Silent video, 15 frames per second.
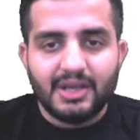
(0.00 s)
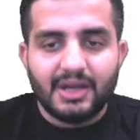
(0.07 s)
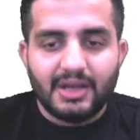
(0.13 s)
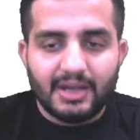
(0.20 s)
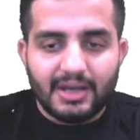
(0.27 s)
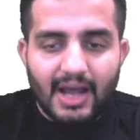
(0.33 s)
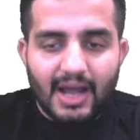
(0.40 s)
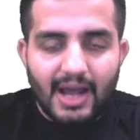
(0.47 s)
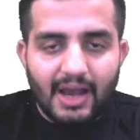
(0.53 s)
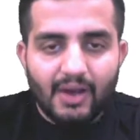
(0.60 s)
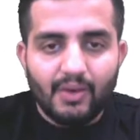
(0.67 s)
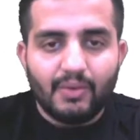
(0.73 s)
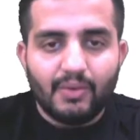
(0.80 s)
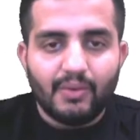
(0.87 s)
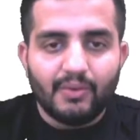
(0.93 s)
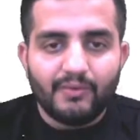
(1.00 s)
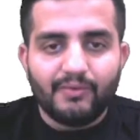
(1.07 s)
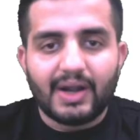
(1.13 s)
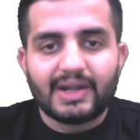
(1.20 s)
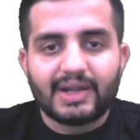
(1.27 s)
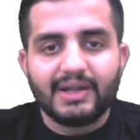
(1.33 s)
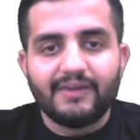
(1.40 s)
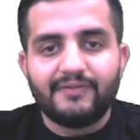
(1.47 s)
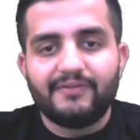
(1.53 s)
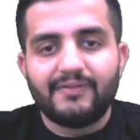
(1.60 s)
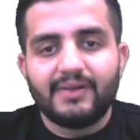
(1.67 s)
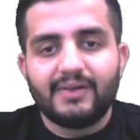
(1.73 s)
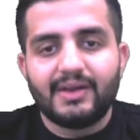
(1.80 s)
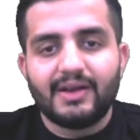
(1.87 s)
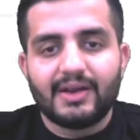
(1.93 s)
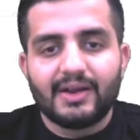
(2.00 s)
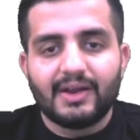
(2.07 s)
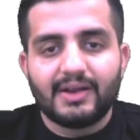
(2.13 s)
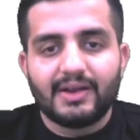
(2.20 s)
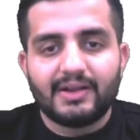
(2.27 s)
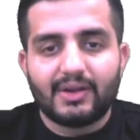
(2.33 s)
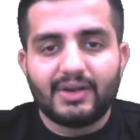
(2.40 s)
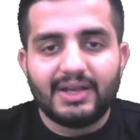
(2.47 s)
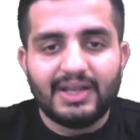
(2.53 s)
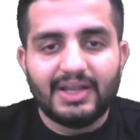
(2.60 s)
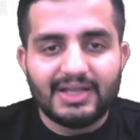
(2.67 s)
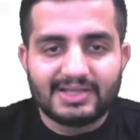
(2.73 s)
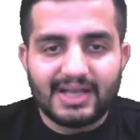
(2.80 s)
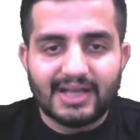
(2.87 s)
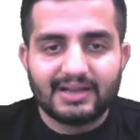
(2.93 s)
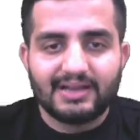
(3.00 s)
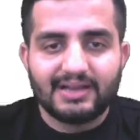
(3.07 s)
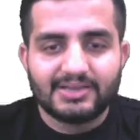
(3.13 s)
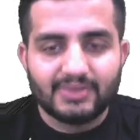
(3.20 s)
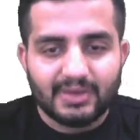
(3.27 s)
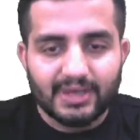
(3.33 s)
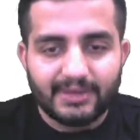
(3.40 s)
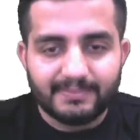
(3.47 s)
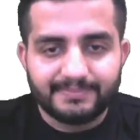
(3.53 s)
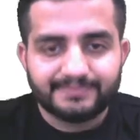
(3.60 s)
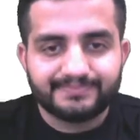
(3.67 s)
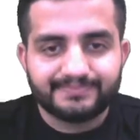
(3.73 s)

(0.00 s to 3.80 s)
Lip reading: Now, what if now D is like this? Okay.